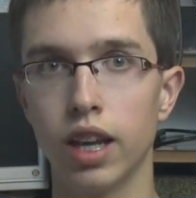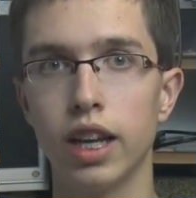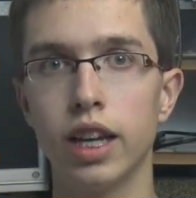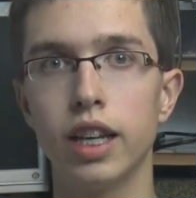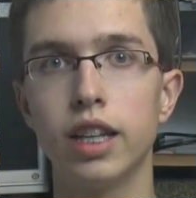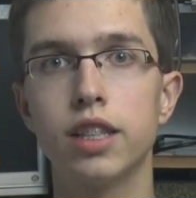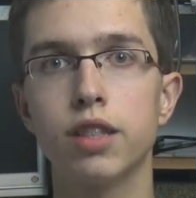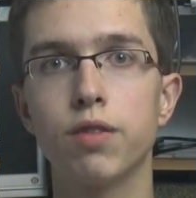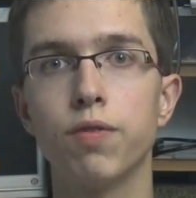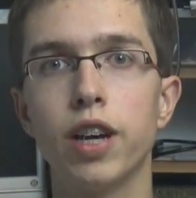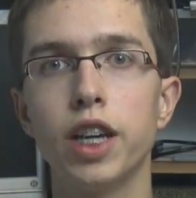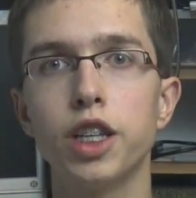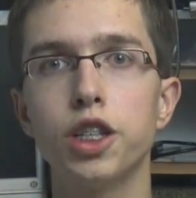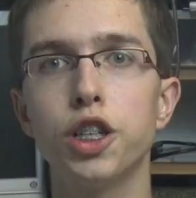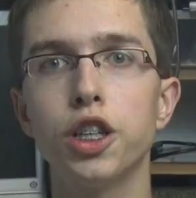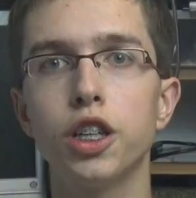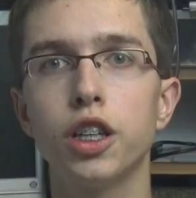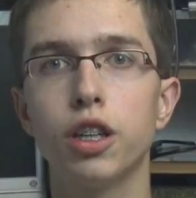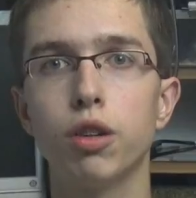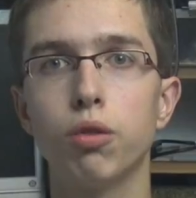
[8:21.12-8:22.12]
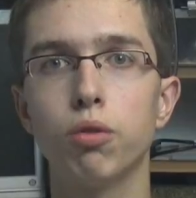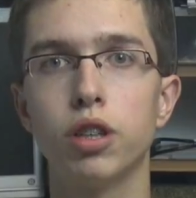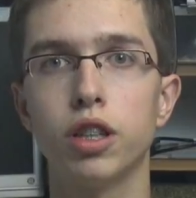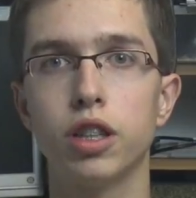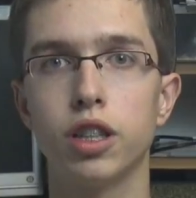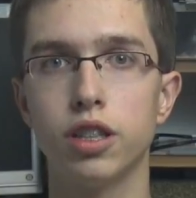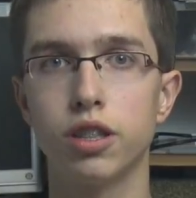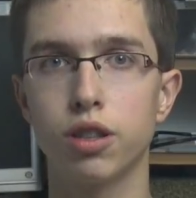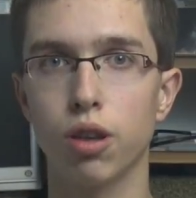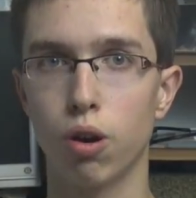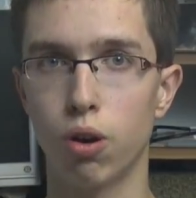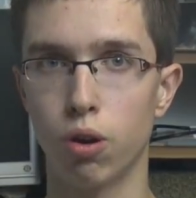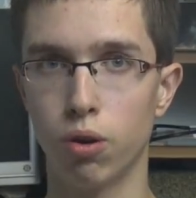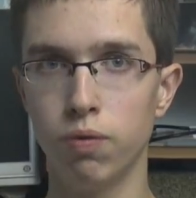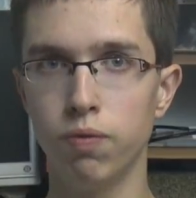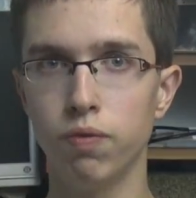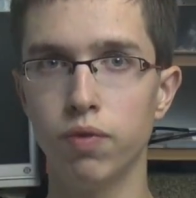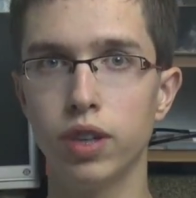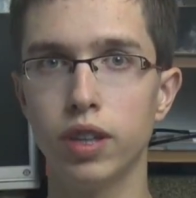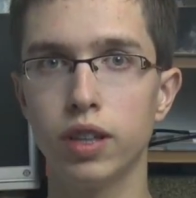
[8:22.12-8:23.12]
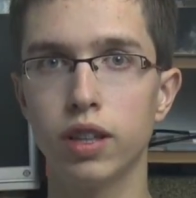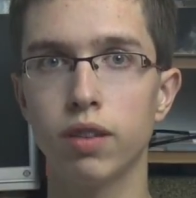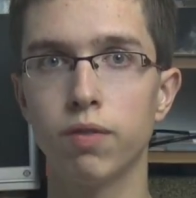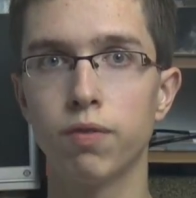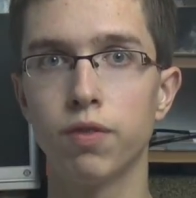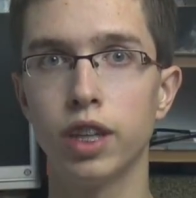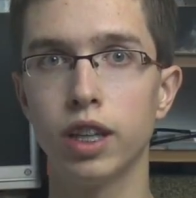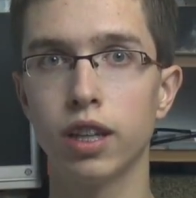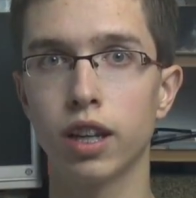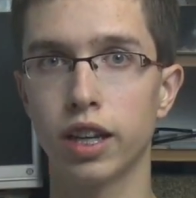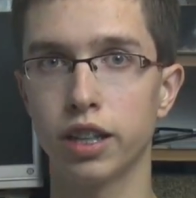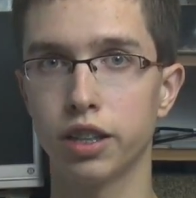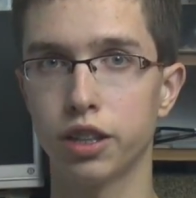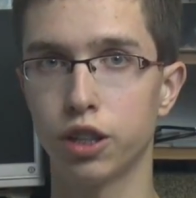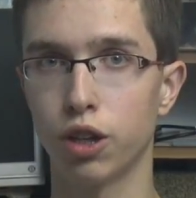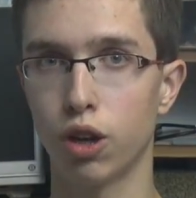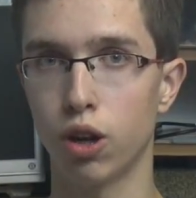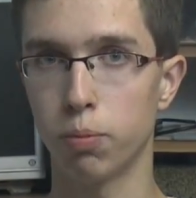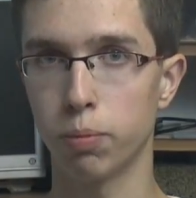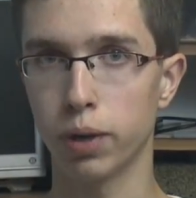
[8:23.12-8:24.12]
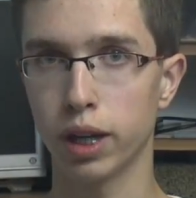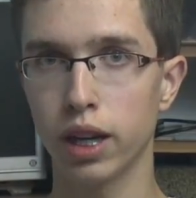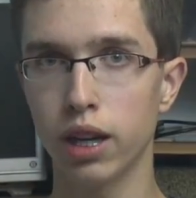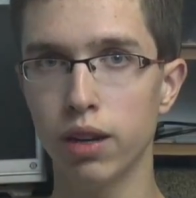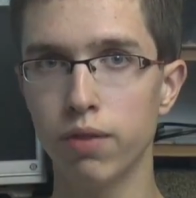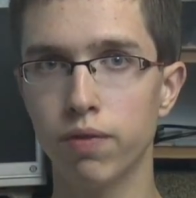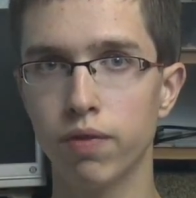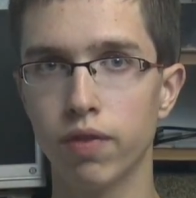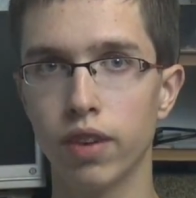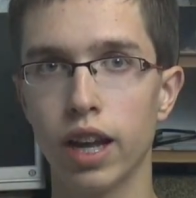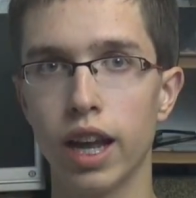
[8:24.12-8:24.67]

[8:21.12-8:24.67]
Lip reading: Its measuring unit is ohm with big letter omega,